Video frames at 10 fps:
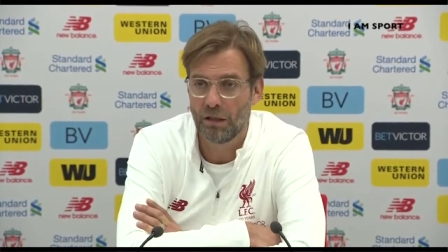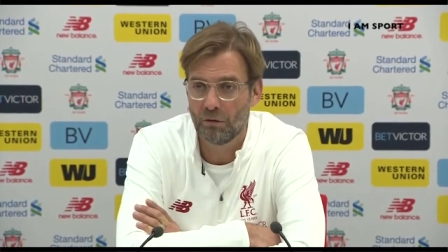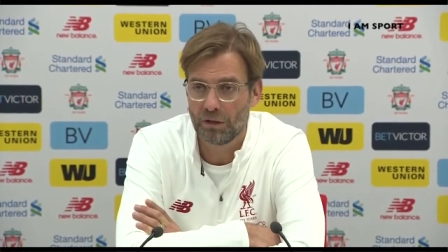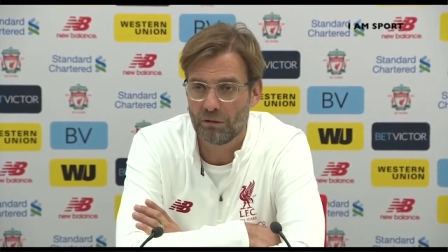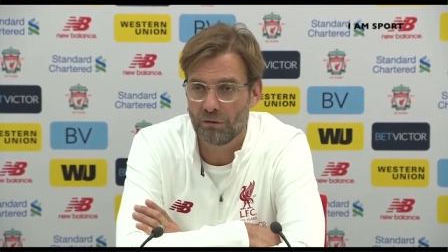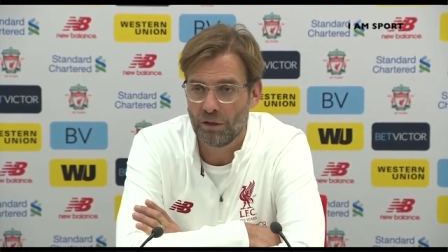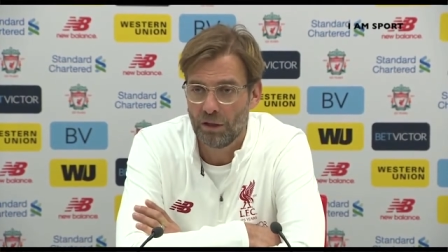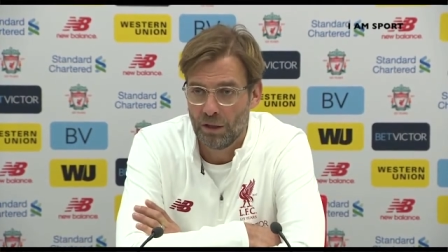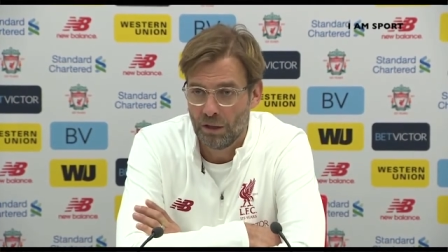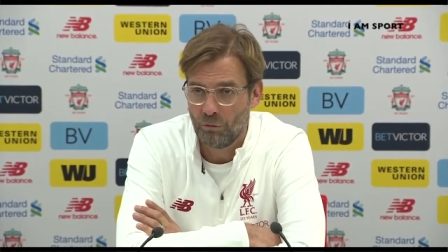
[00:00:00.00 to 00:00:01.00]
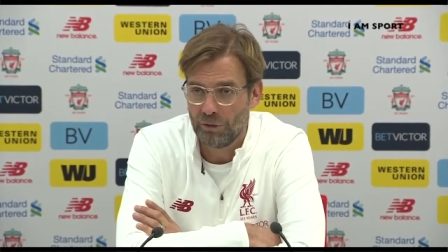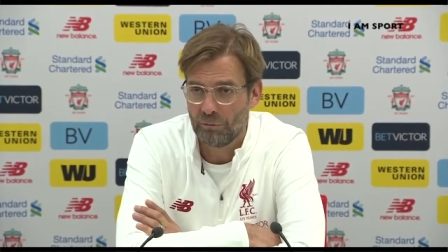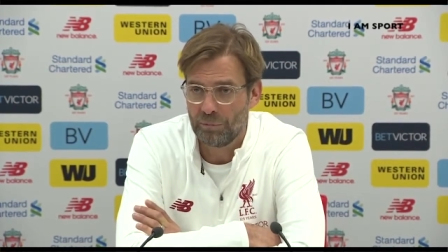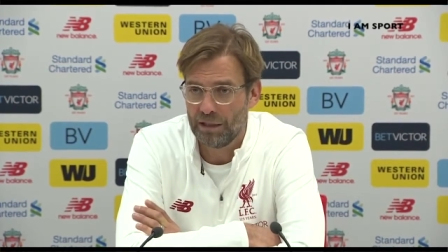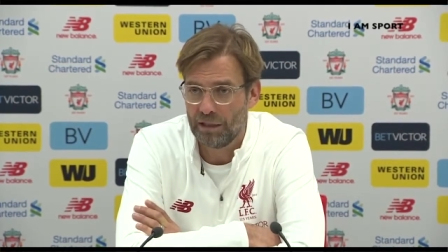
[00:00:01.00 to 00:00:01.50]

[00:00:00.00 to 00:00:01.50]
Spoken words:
how it will